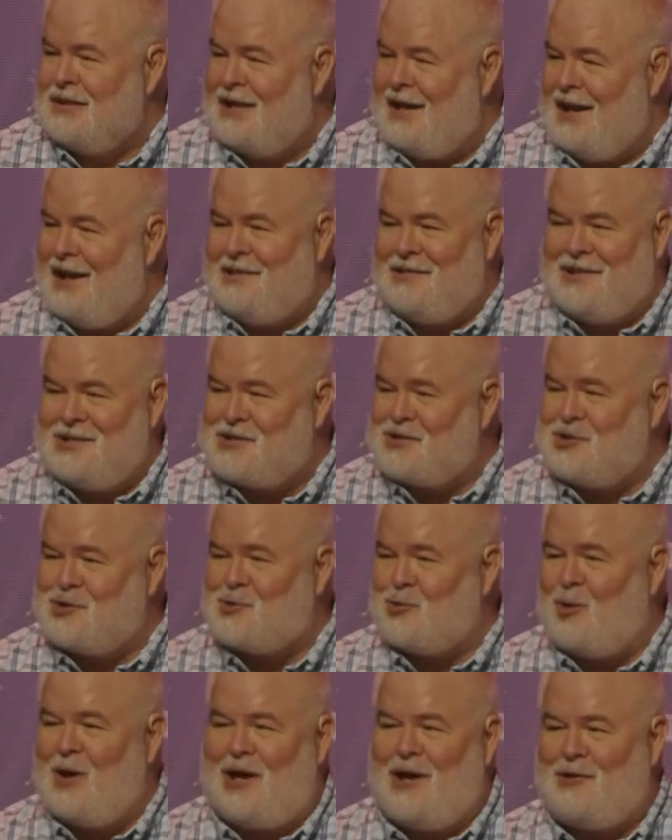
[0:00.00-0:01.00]
And this is
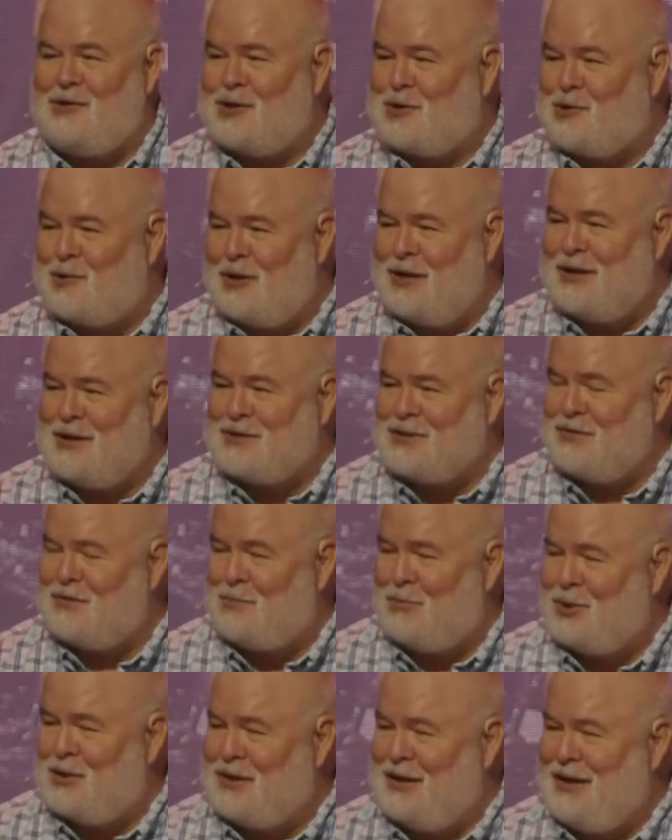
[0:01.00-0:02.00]
where the critics of the
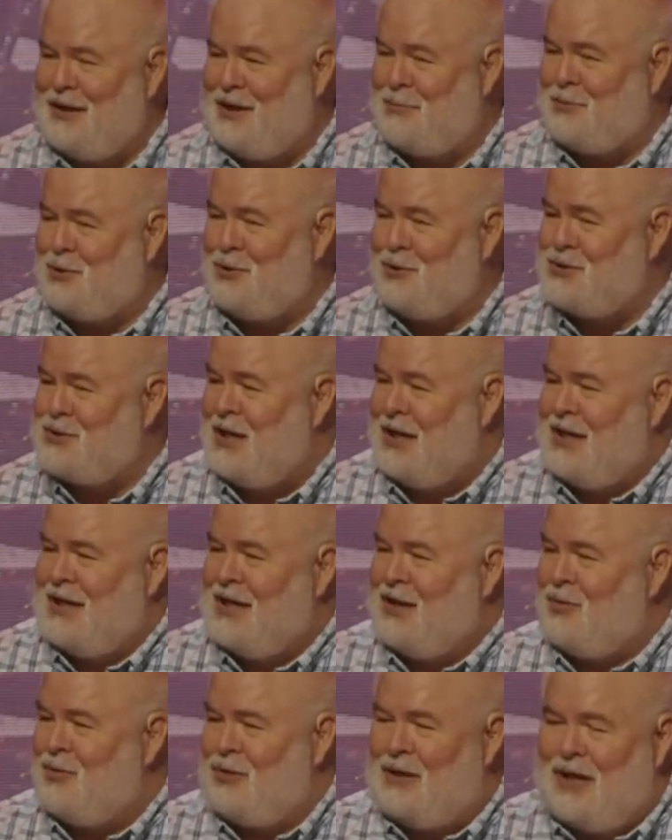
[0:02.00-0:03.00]
book of Hebrews
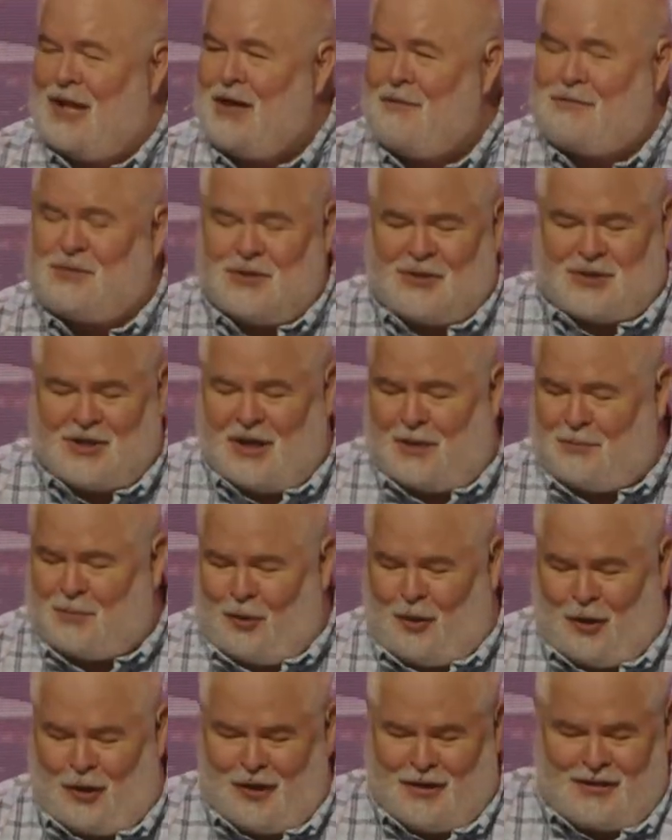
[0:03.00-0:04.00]
love to jump
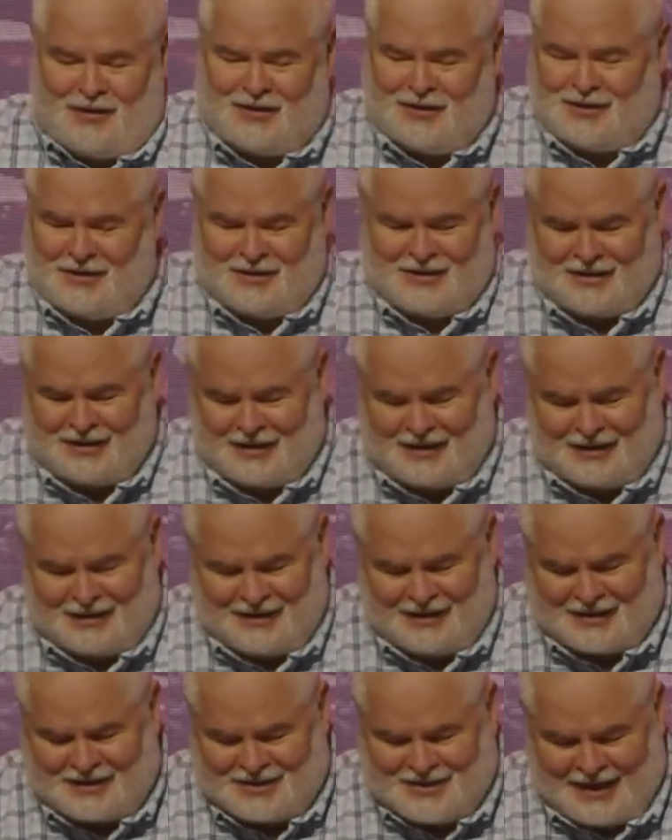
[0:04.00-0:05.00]
on
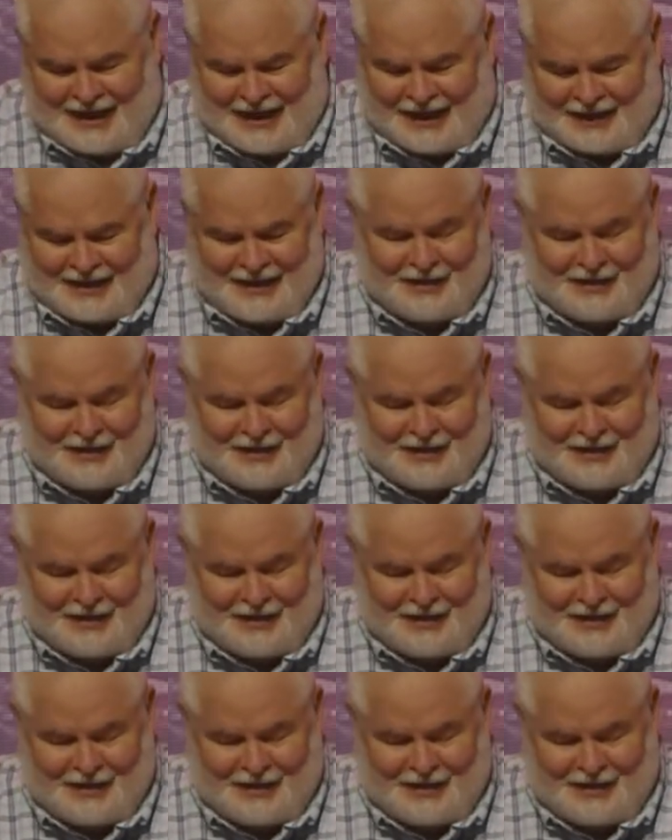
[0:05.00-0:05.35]
an attack.